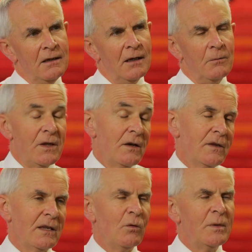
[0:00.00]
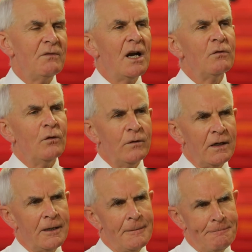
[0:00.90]
then I think that would be very
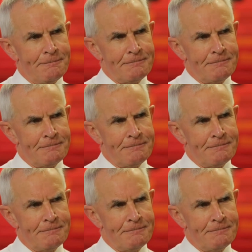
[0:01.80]
fulfilling.